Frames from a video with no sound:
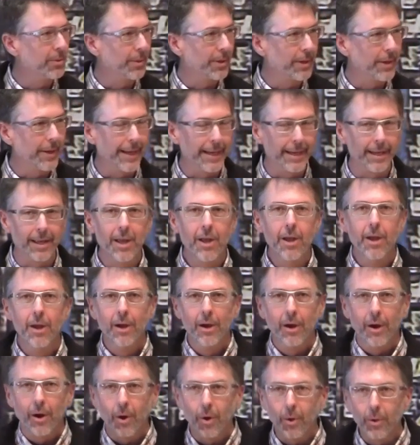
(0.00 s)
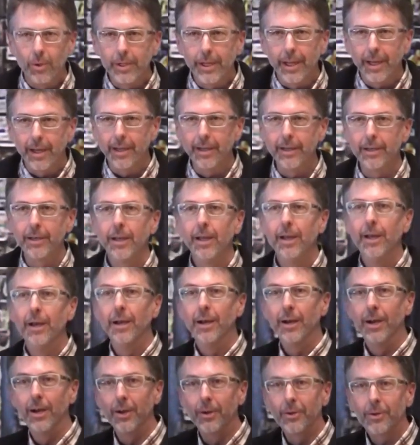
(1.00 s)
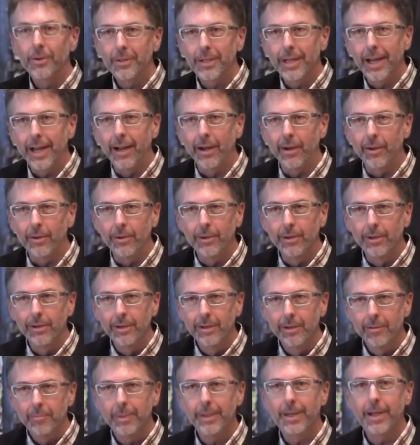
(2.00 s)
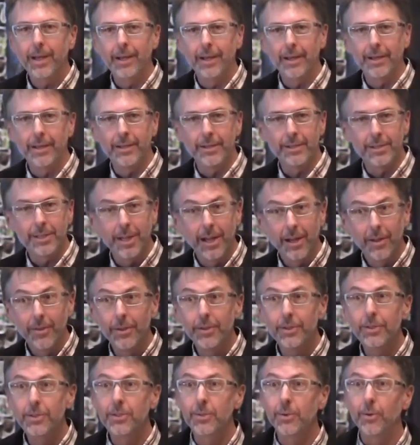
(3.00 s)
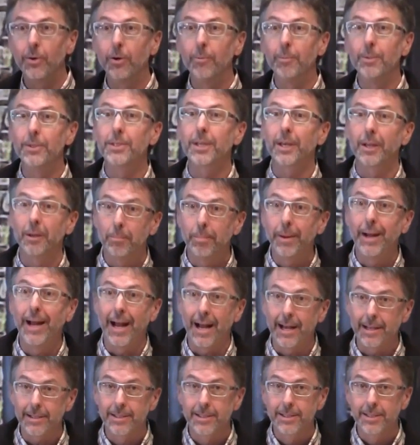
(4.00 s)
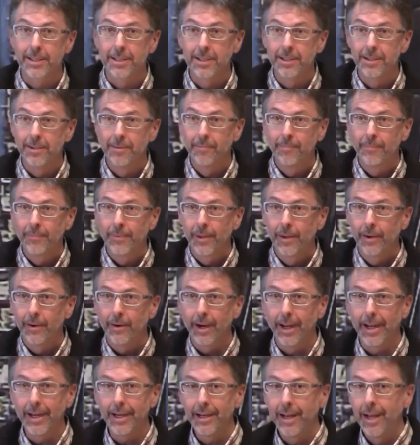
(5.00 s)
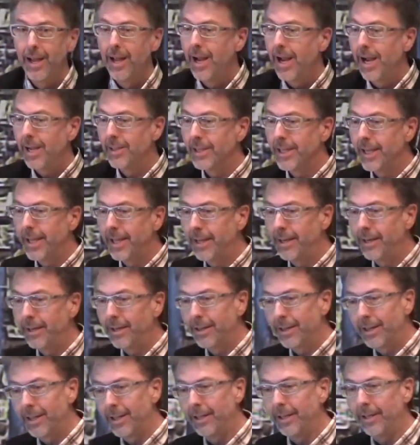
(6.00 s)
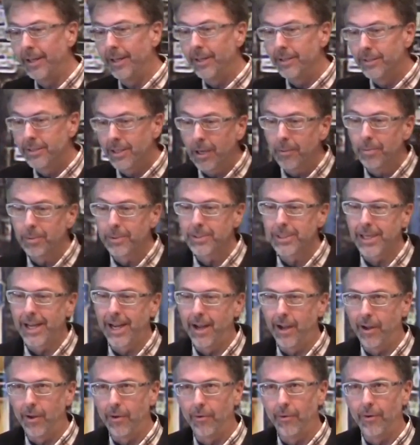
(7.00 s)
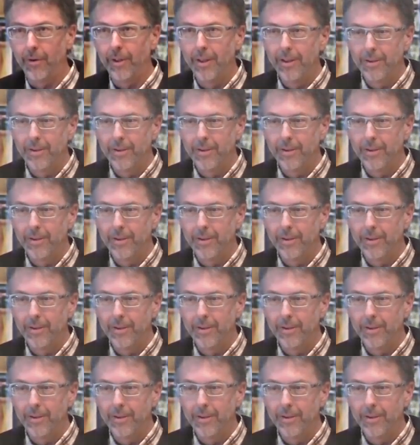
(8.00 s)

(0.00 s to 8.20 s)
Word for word: and we're going, hold on, hunker down because this storm is going to pass, right? And then the double down